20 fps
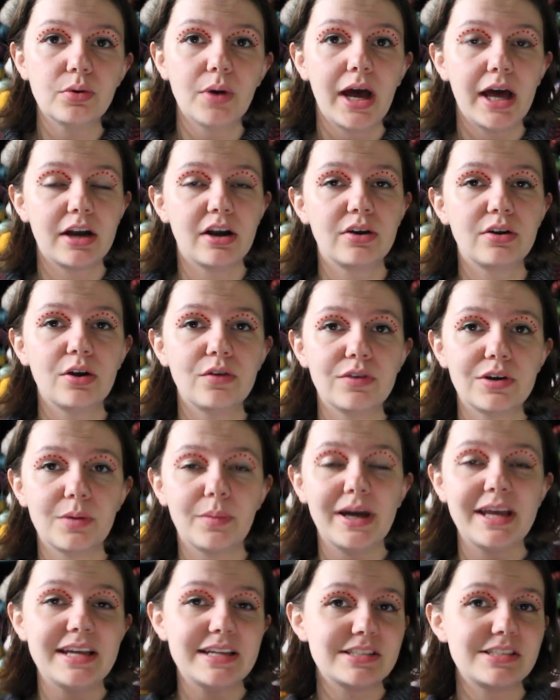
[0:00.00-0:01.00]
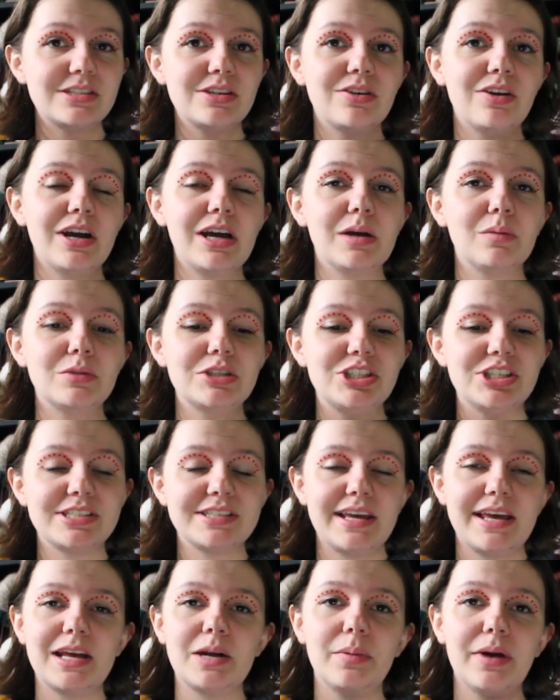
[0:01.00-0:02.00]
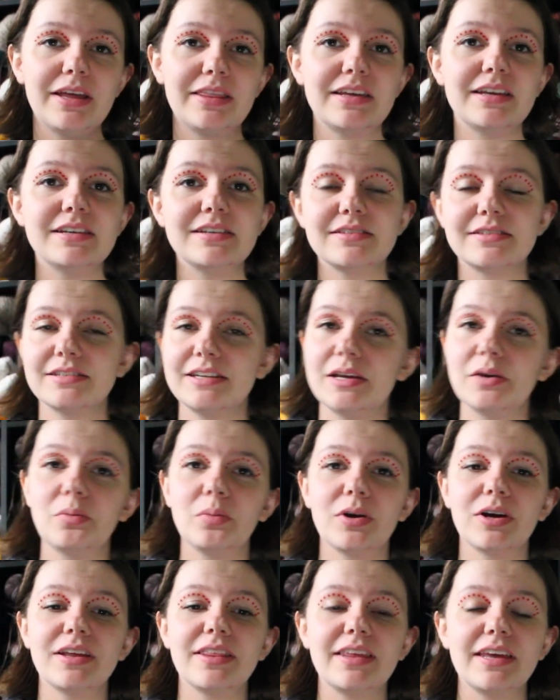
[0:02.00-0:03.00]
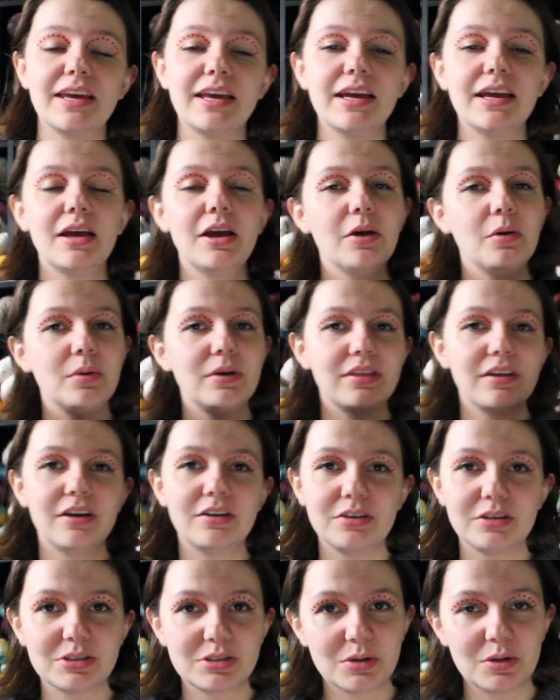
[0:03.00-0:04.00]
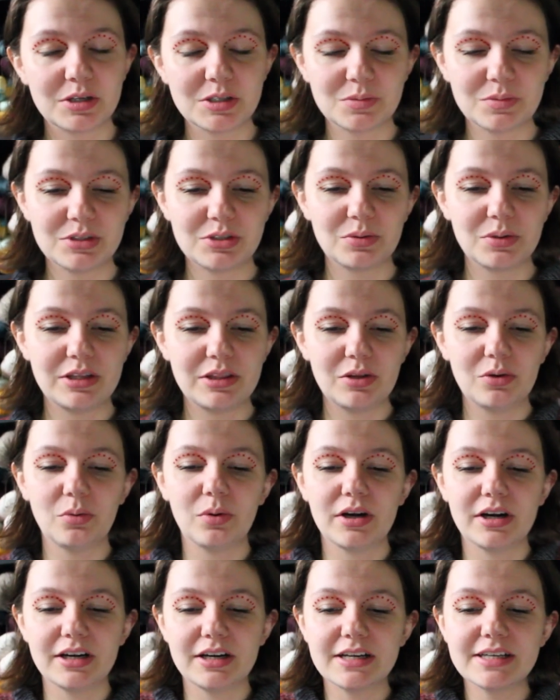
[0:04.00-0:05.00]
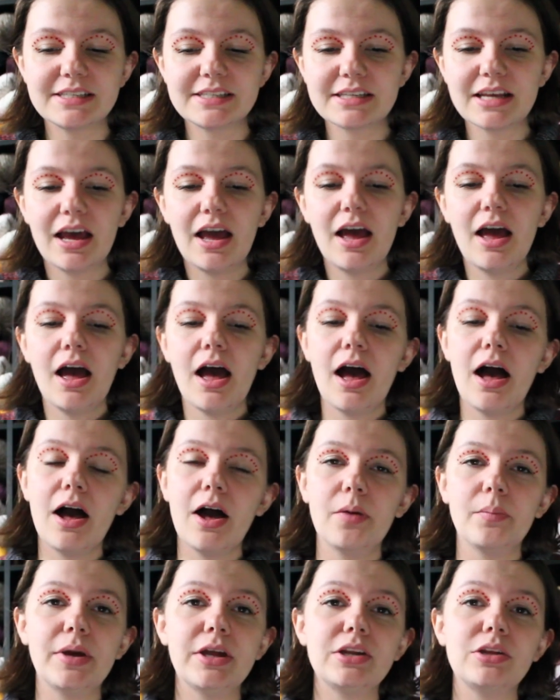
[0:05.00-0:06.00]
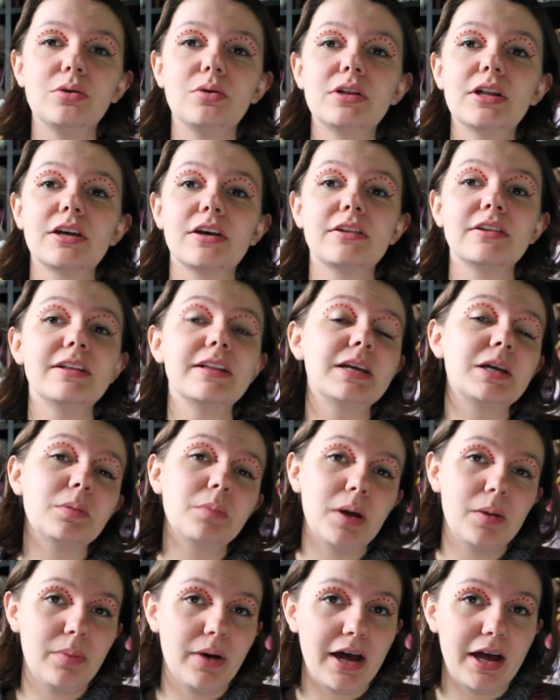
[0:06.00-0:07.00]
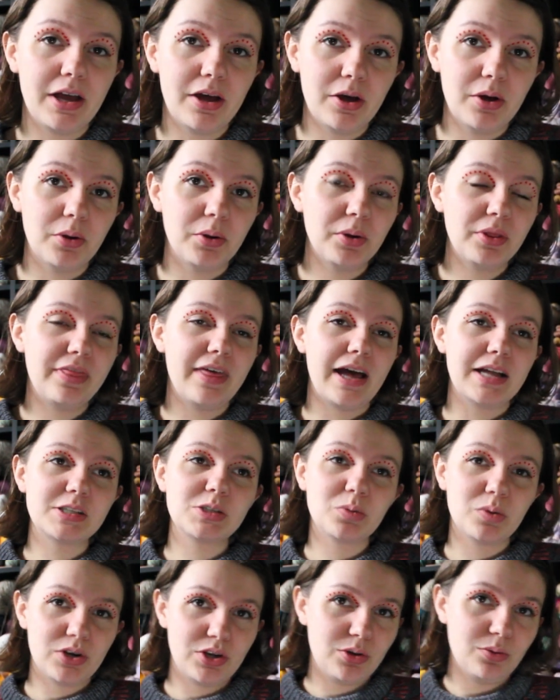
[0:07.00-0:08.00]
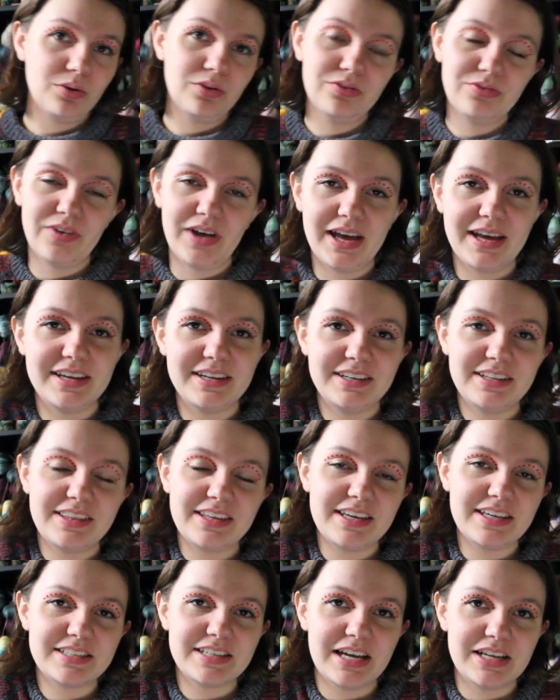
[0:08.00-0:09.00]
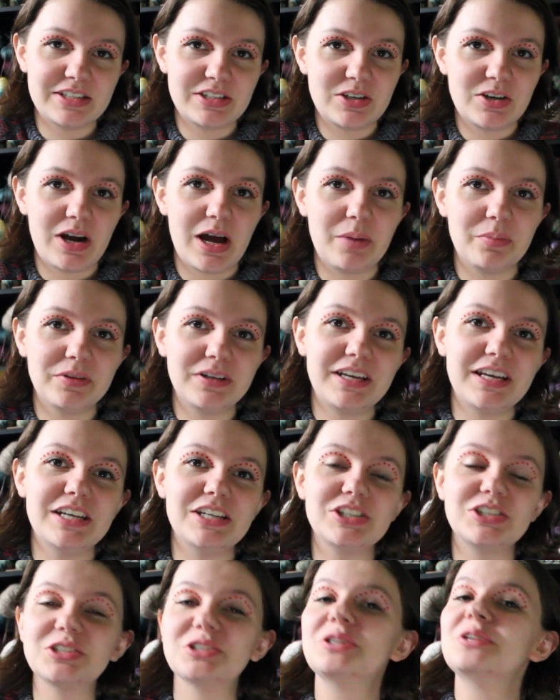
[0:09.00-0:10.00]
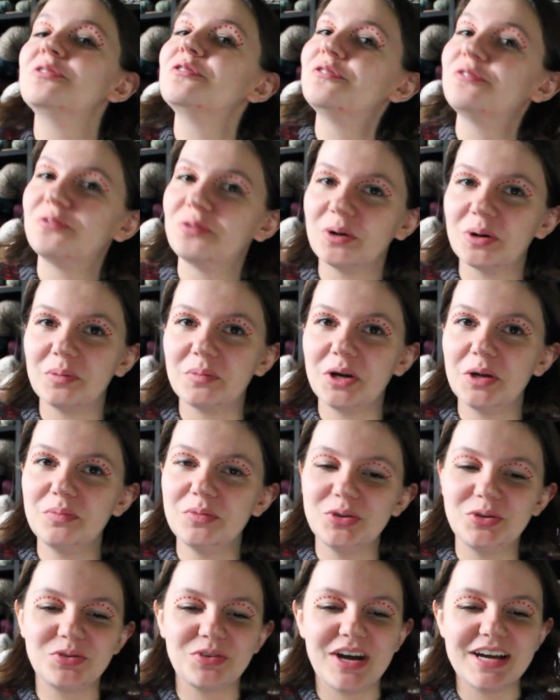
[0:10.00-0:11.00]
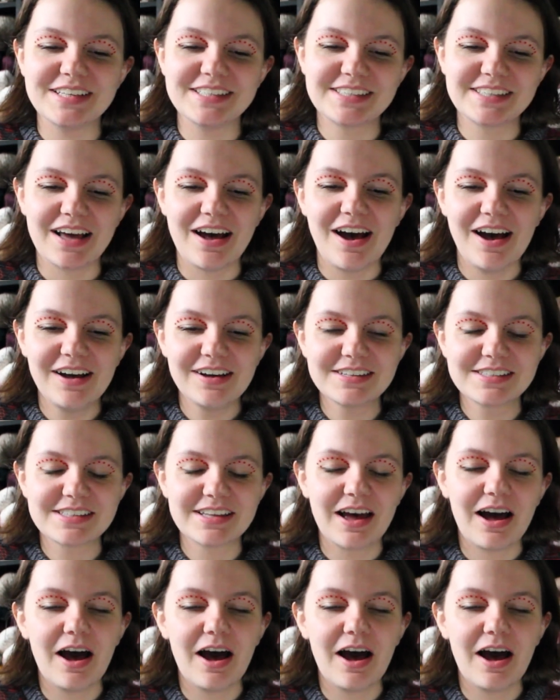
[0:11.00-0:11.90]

head on over to my Instagram, which is annabethkntwrthy with underscores between the words, and you click on the link in my bio, that's where you will find the tester application for my Moonrise socks.